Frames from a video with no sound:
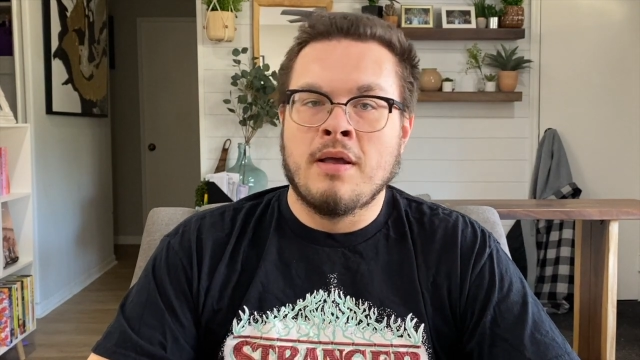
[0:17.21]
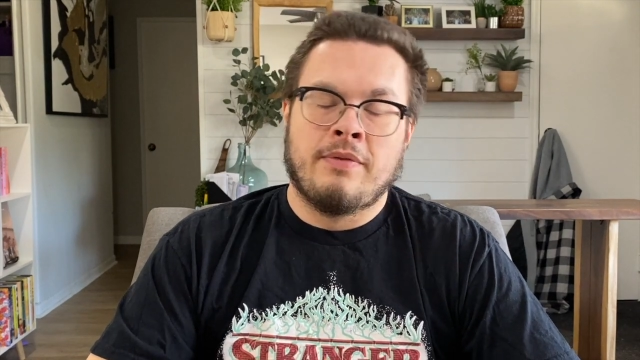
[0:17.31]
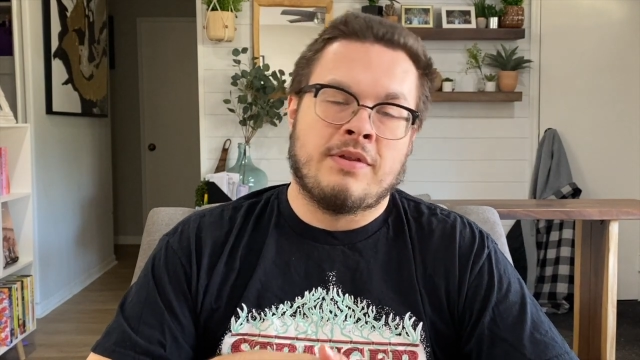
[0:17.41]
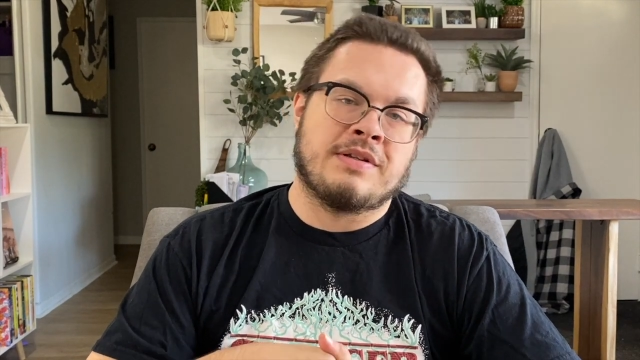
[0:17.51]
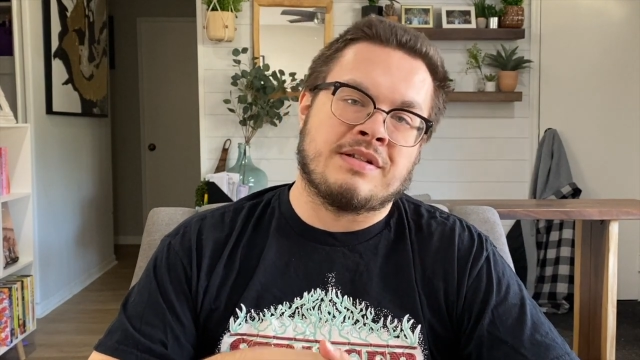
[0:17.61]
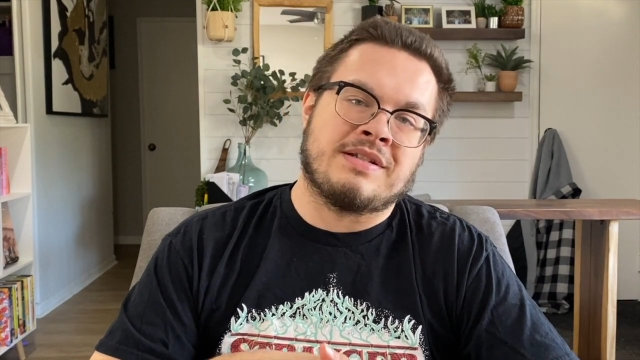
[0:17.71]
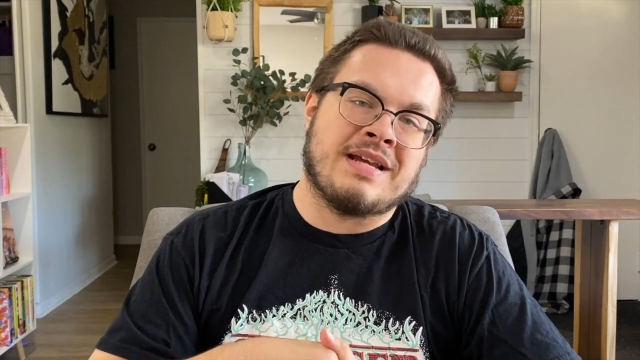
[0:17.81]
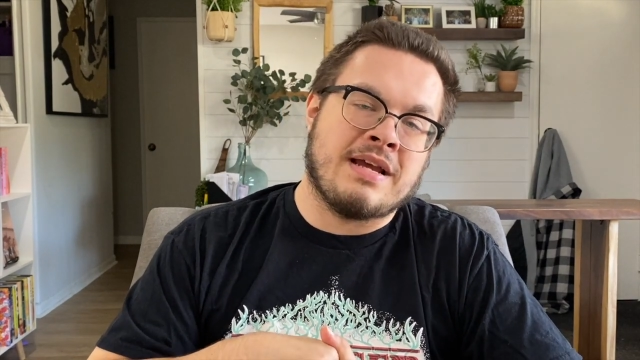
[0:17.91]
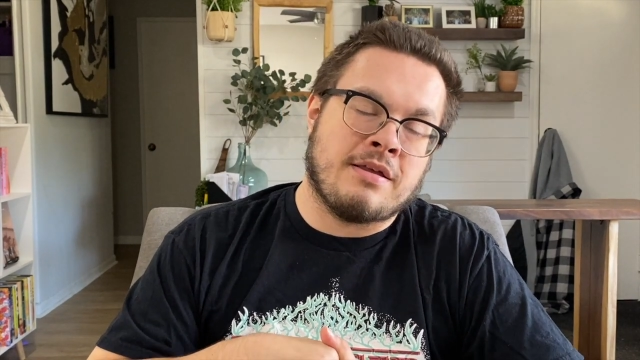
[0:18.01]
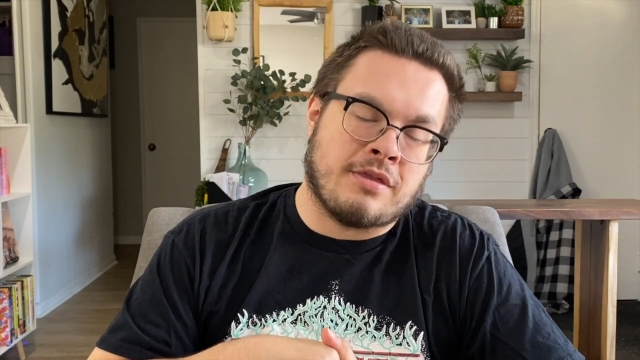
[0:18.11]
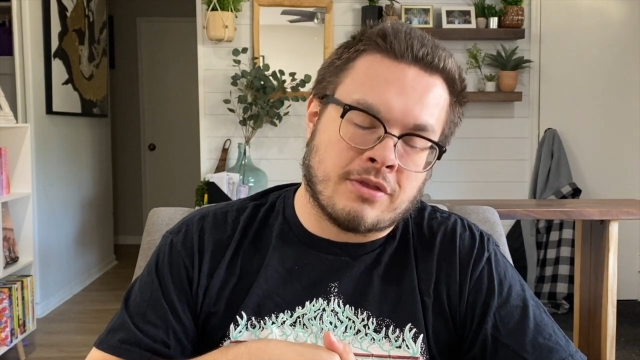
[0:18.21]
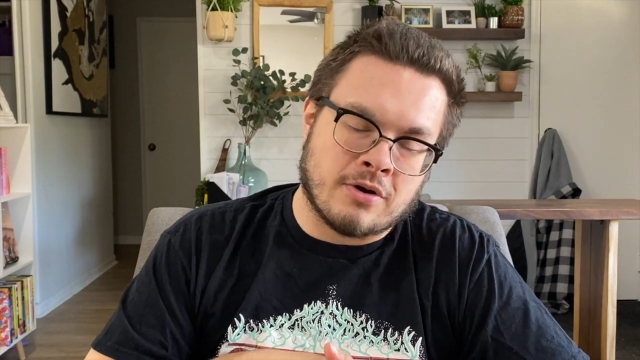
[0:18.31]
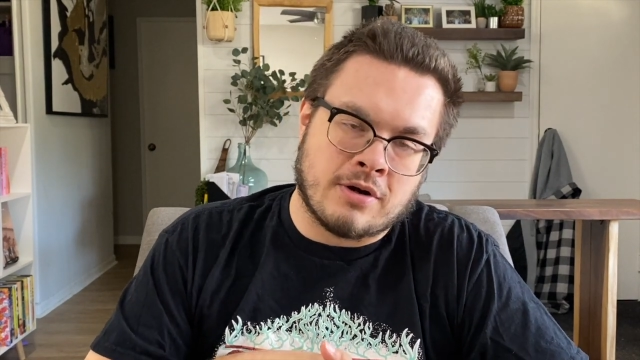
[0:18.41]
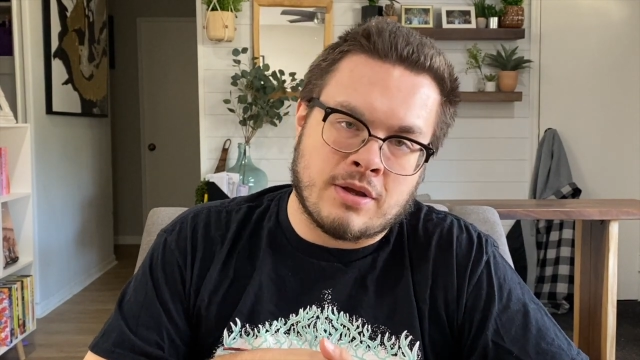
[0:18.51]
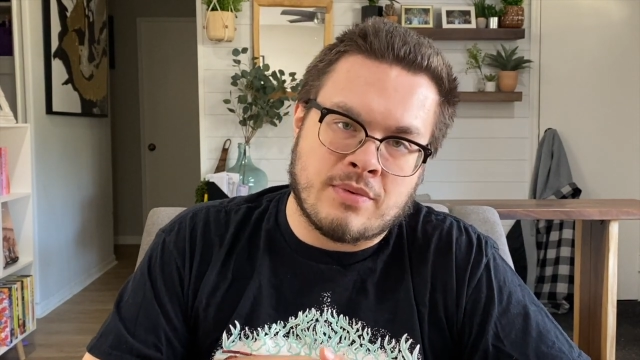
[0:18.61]
This is day
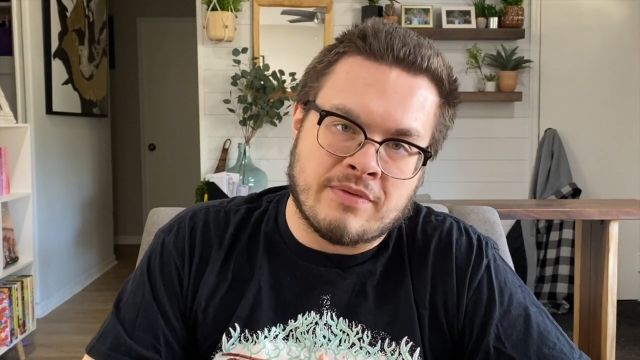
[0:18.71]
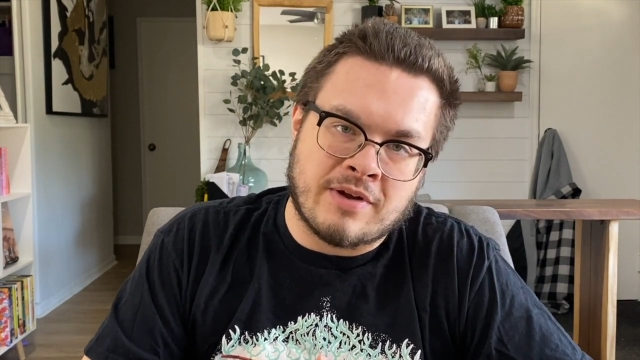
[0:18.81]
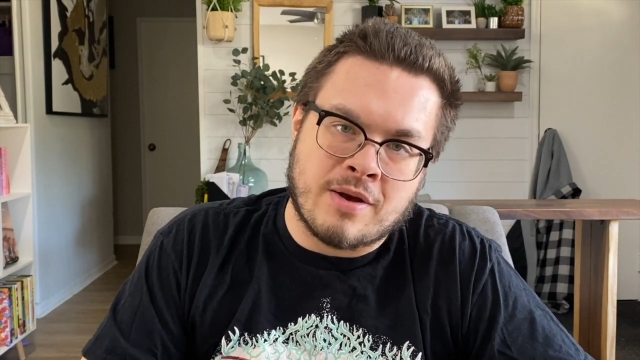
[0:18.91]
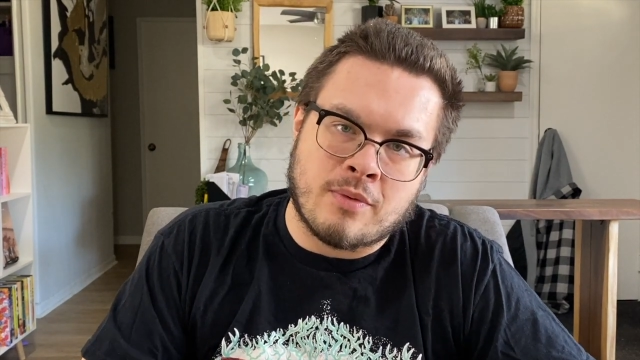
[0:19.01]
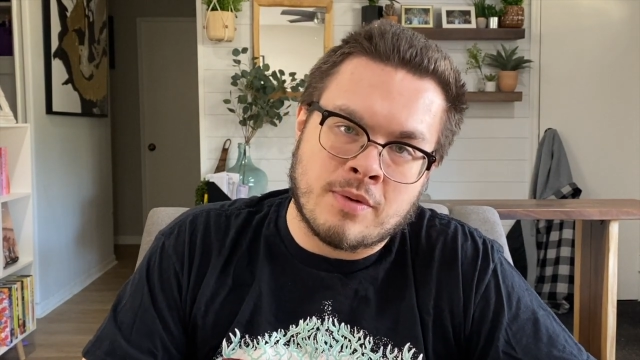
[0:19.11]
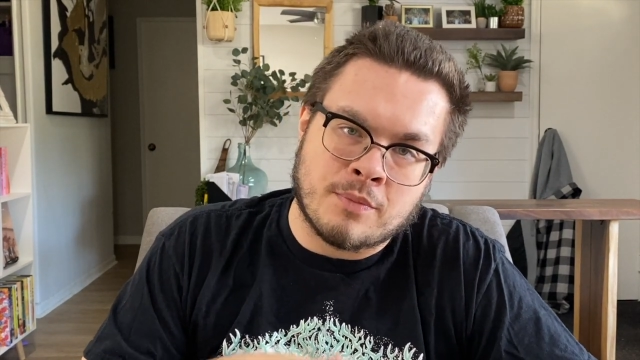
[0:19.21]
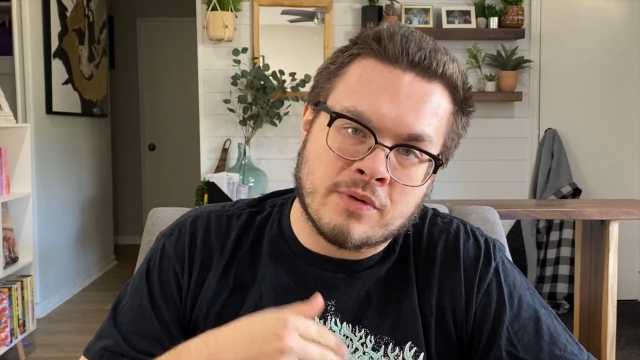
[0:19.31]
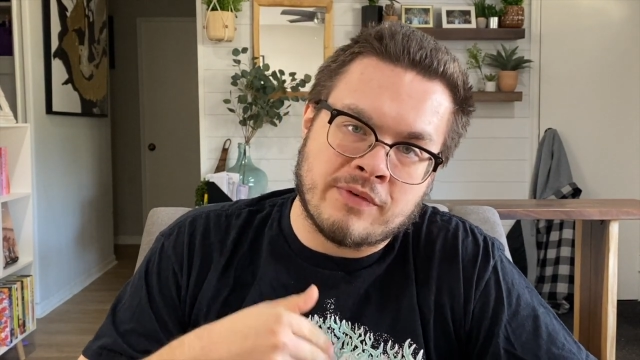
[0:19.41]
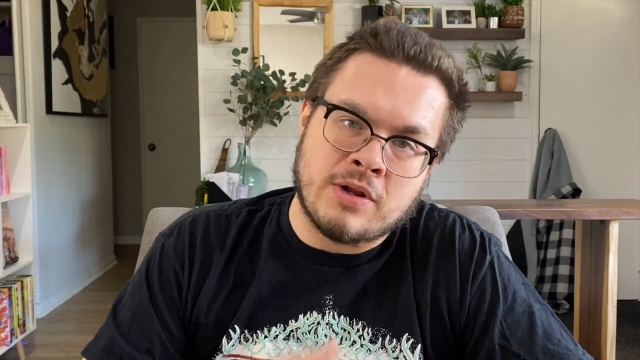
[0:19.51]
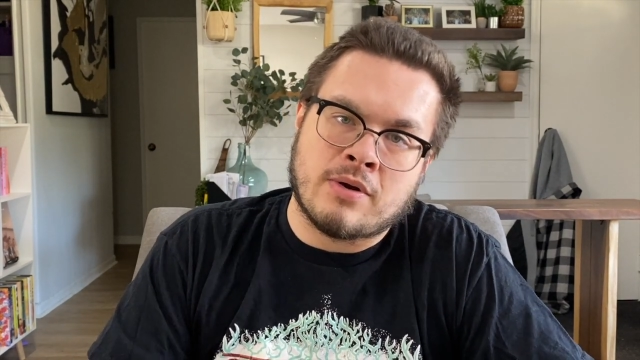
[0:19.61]
30. We've got one more video